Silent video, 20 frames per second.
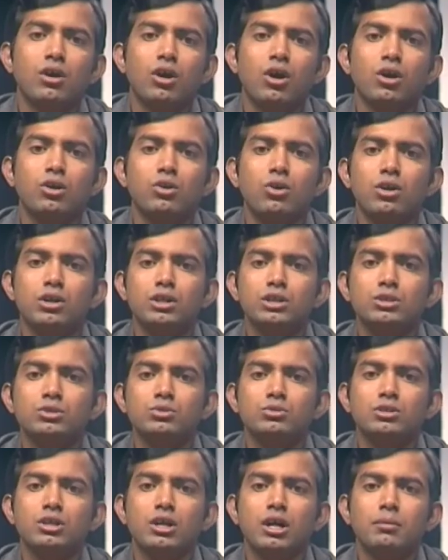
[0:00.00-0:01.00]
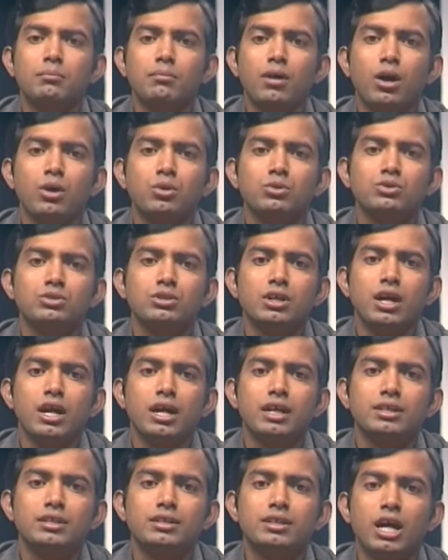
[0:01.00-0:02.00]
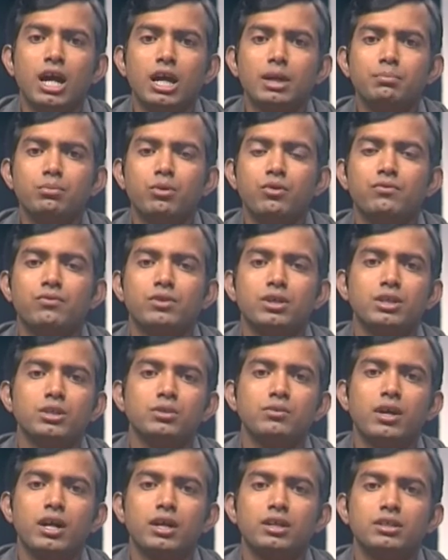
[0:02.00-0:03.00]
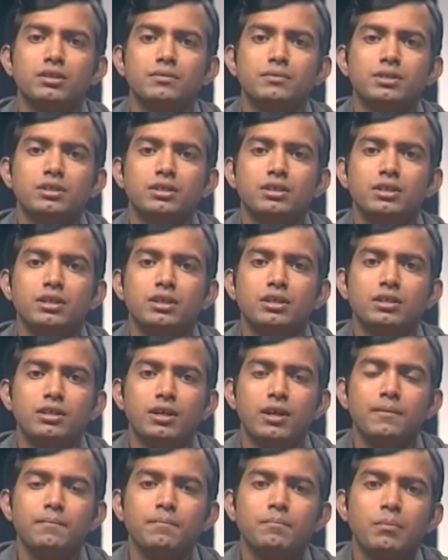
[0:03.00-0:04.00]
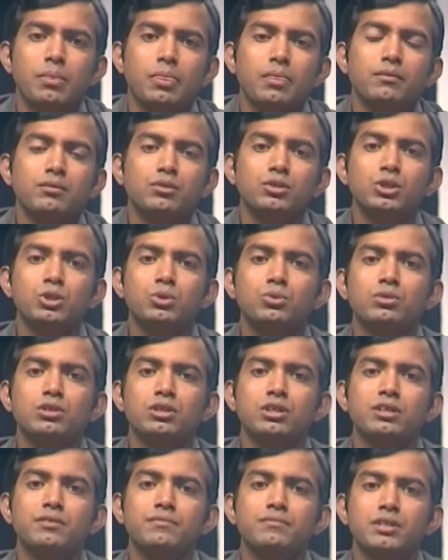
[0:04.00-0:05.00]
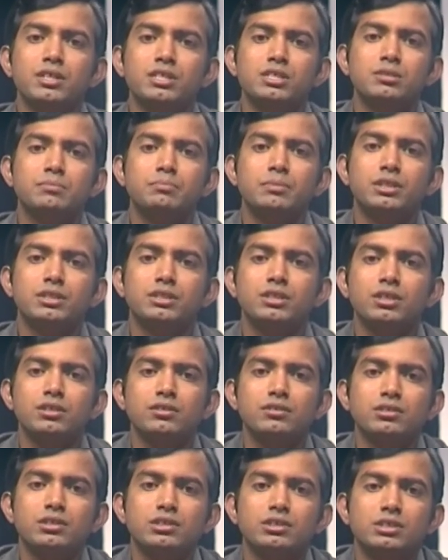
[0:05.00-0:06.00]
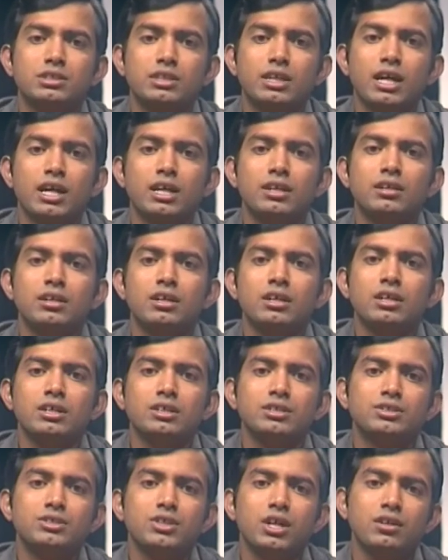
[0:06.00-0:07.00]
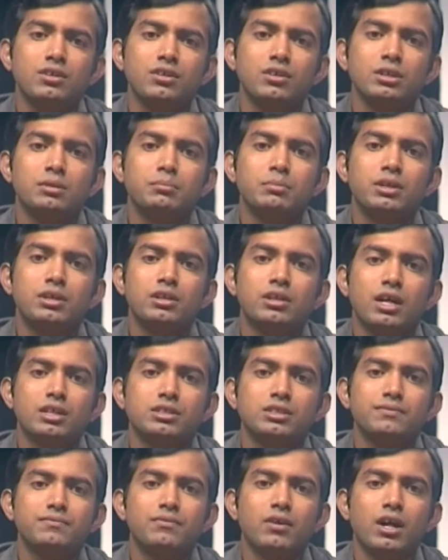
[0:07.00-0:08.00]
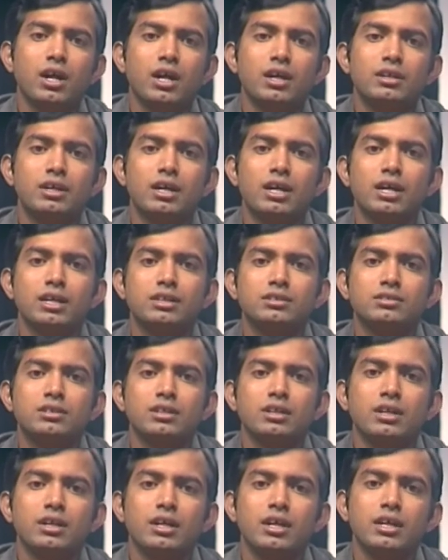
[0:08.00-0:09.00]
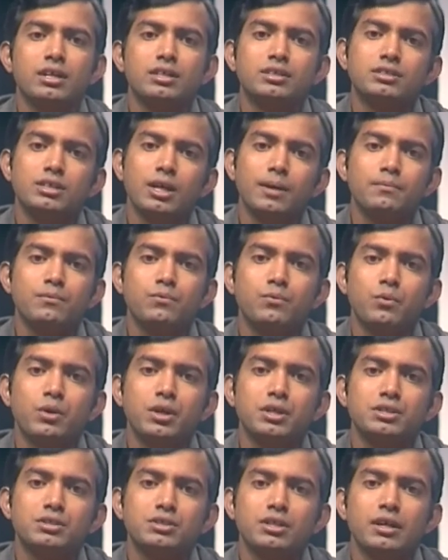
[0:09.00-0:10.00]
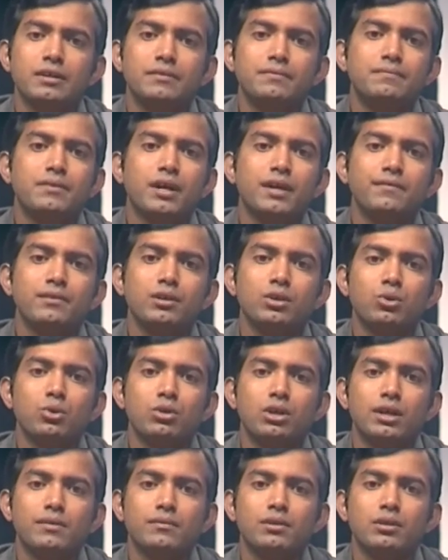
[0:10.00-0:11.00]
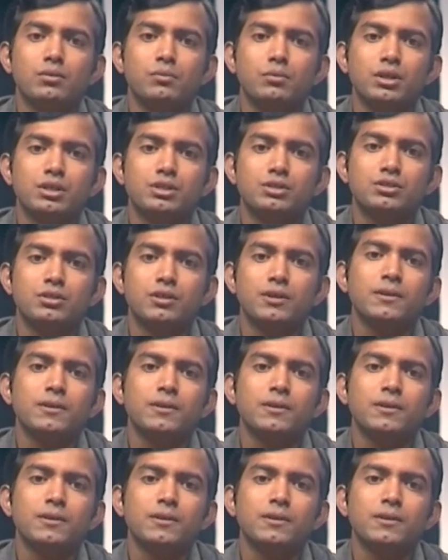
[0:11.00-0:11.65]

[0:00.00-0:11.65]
According to the amount and type of radioactivity in them, nuclear waste materials can generally be classified as exempt waste and very low level waste.